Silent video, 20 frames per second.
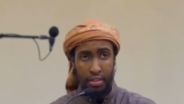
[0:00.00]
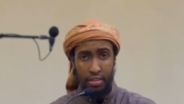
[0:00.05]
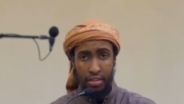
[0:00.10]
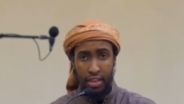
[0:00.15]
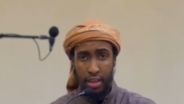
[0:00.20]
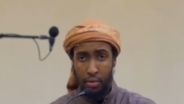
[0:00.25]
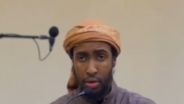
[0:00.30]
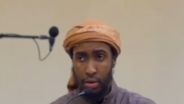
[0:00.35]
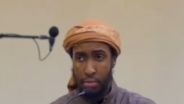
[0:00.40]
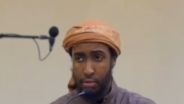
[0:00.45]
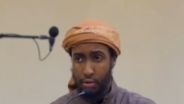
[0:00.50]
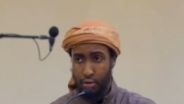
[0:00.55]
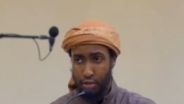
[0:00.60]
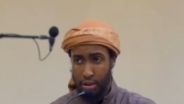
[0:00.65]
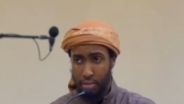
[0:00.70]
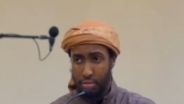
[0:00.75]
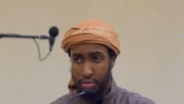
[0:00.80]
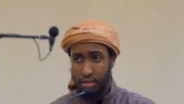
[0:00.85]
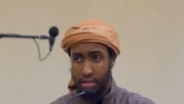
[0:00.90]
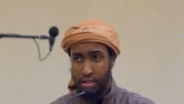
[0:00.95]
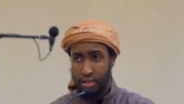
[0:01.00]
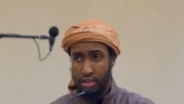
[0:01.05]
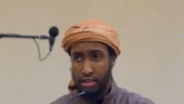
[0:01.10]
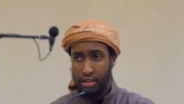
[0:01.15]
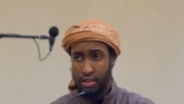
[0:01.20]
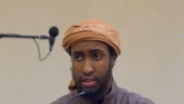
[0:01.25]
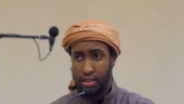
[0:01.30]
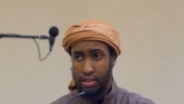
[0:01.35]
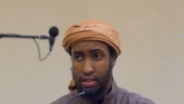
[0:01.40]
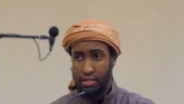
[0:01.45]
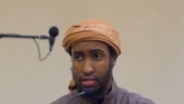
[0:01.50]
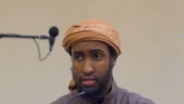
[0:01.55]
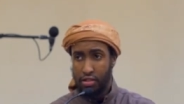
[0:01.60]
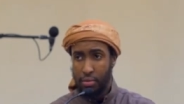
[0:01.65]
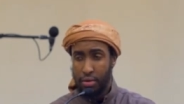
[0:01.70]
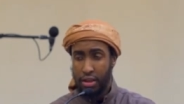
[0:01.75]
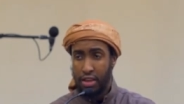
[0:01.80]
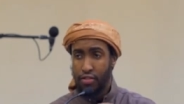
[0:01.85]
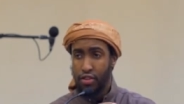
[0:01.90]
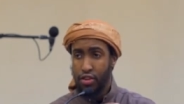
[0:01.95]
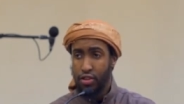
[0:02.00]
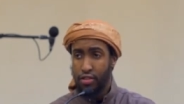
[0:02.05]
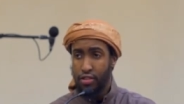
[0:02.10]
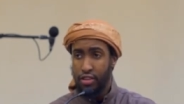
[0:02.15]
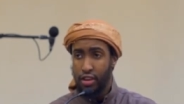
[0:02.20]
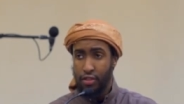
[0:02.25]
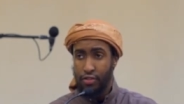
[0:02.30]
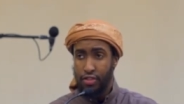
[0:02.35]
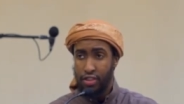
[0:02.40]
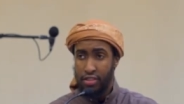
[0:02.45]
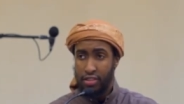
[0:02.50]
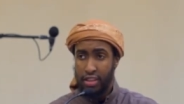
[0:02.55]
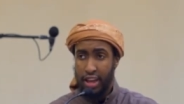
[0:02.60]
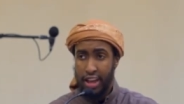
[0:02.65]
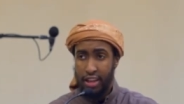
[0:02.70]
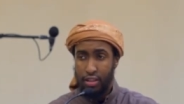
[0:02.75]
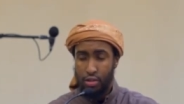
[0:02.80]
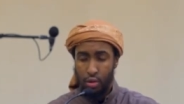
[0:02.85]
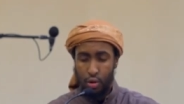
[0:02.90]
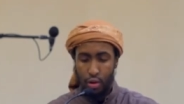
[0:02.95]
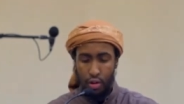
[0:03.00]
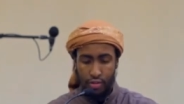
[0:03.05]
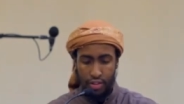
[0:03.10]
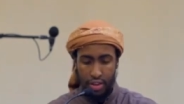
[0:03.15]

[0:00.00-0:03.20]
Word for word: say we're Muslims stop giving yourself this title of